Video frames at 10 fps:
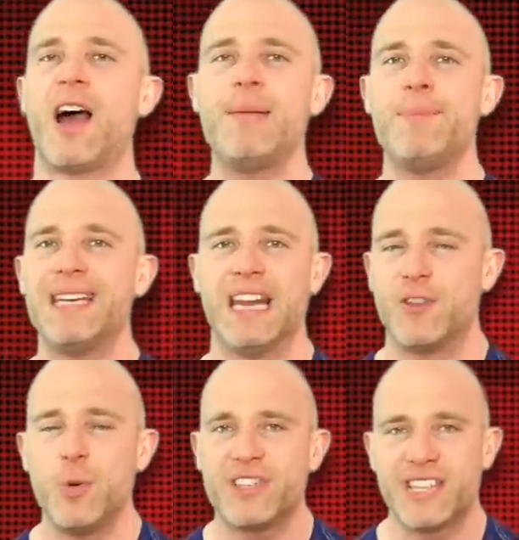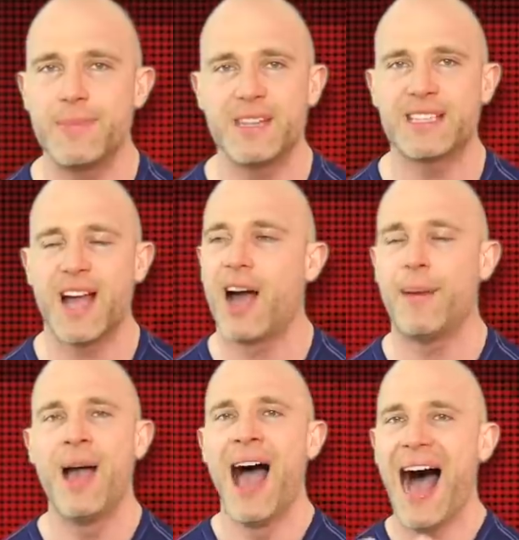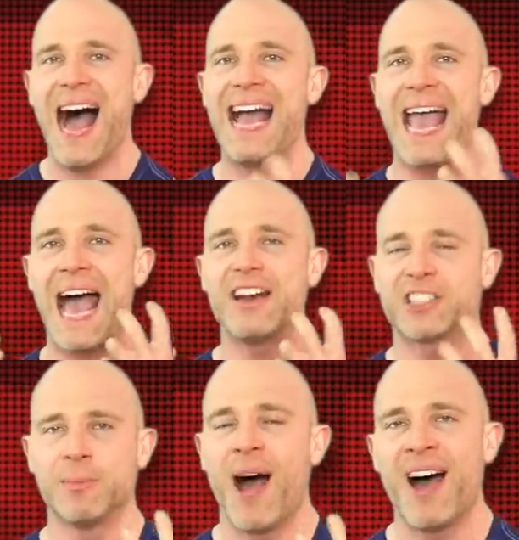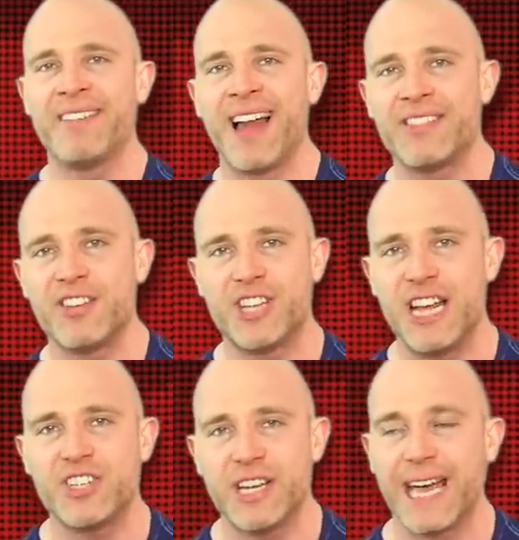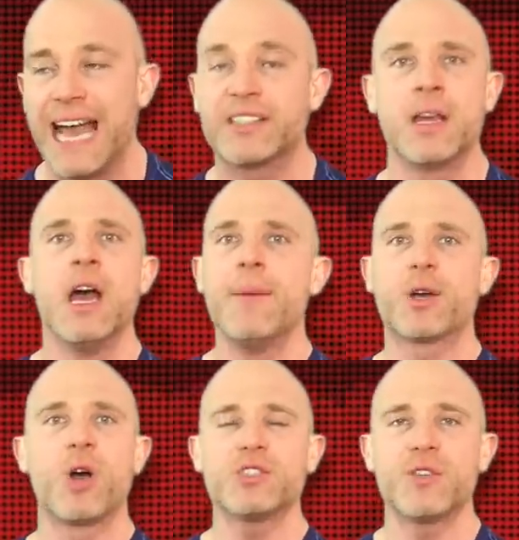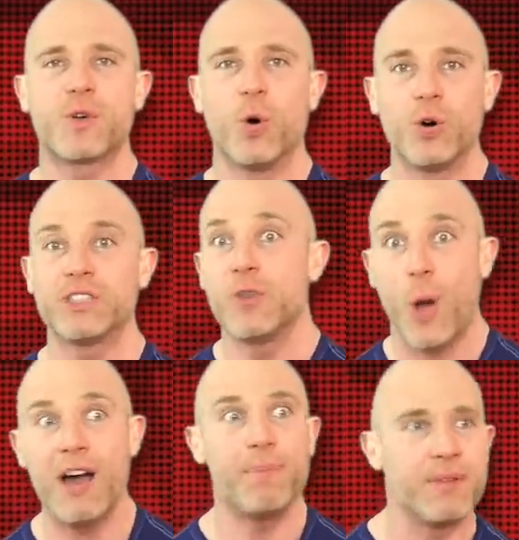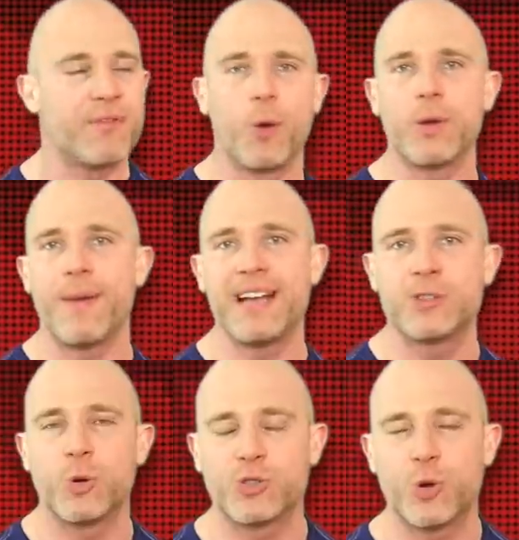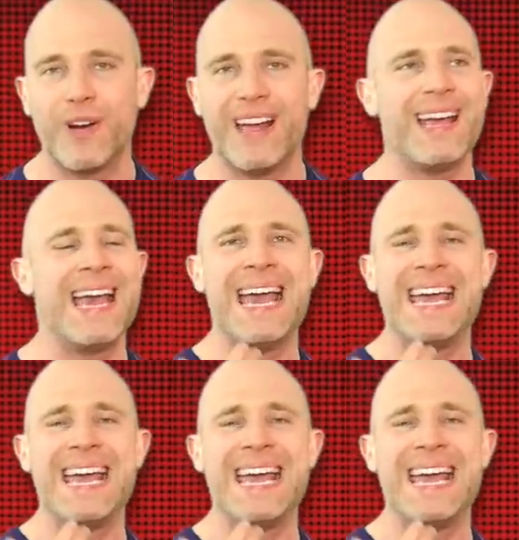I mean, if you had seen me at the time, I had a smile like the Cheshire Cat, because of course, if you have been following Mansoor's career,